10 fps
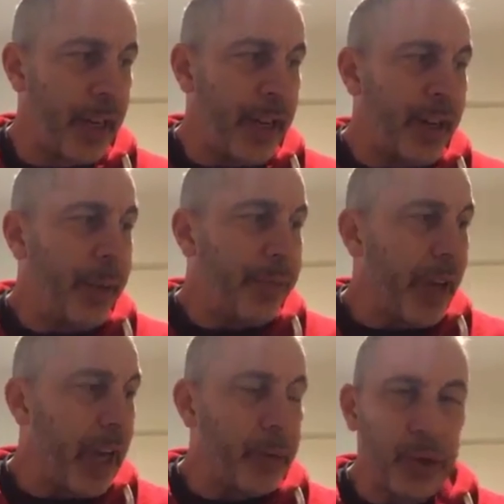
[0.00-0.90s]
I was just
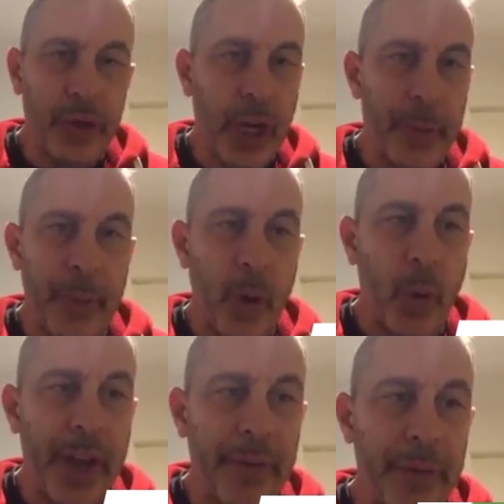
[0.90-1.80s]
helping my wife,
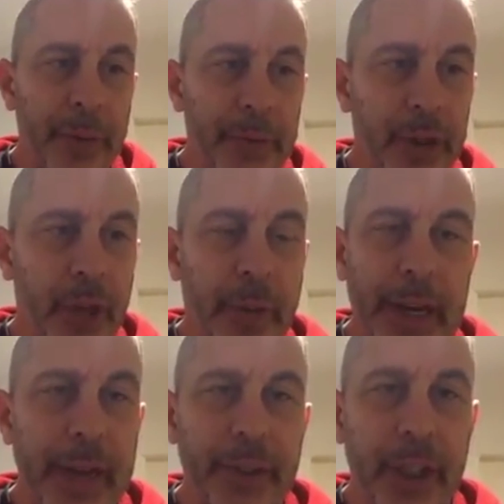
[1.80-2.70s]
so I didn't have a chance
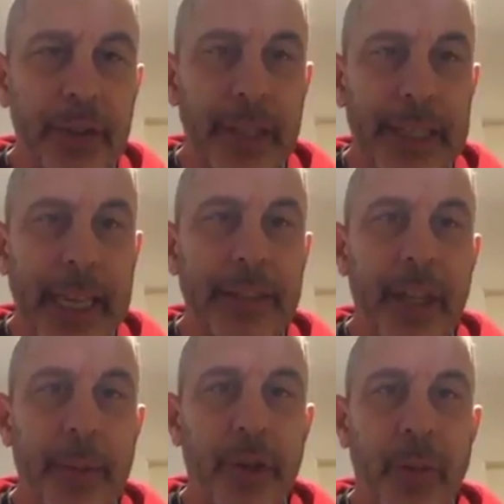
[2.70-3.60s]
to get that set up. So I'm
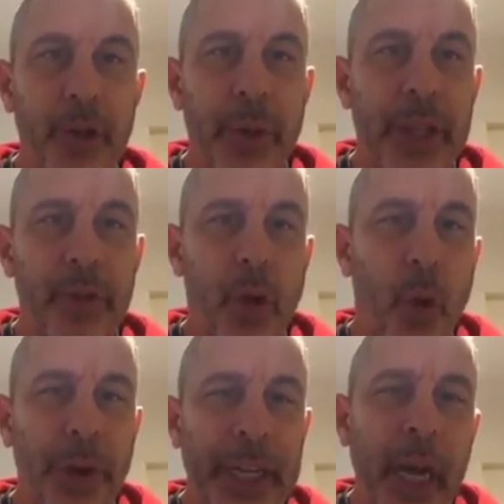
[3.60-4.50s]
doing this holding it up,
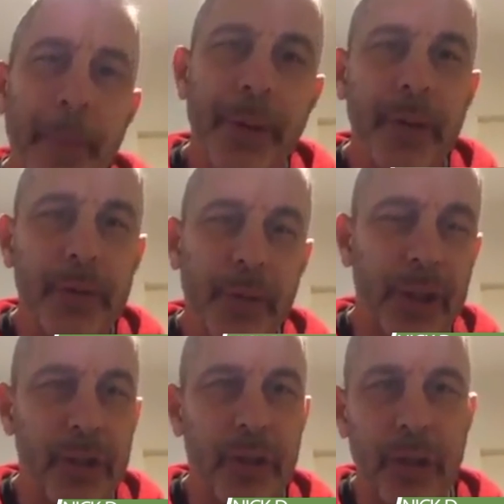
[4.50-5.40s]
which is
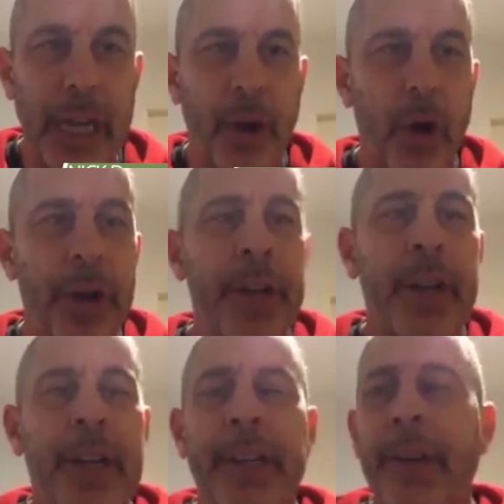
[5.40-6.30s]
kind of hard.
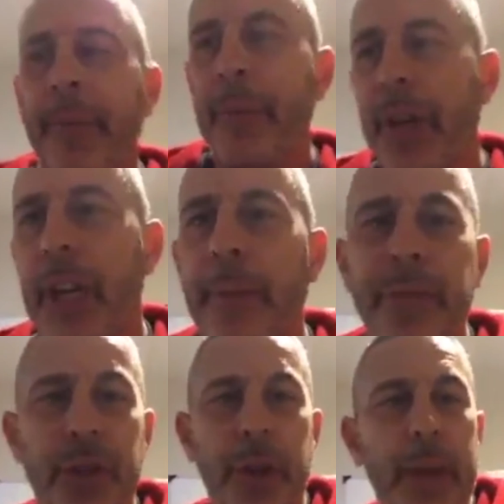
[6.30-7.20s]
But so
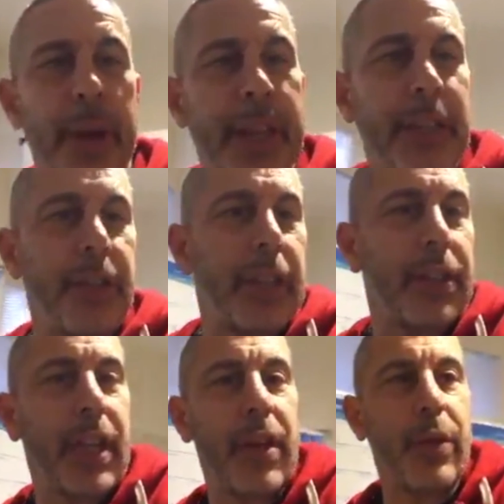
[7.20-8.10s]
anyway, that's kind of what
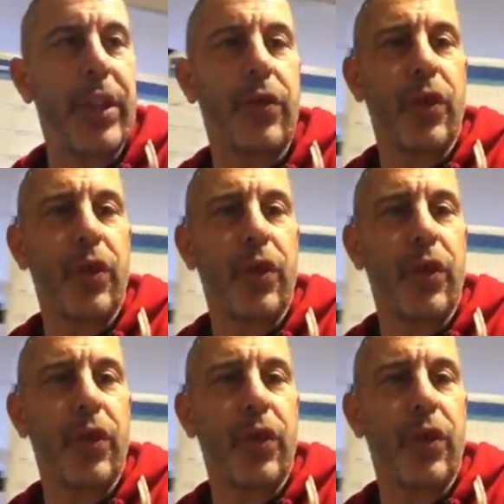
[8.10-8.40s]
this room is.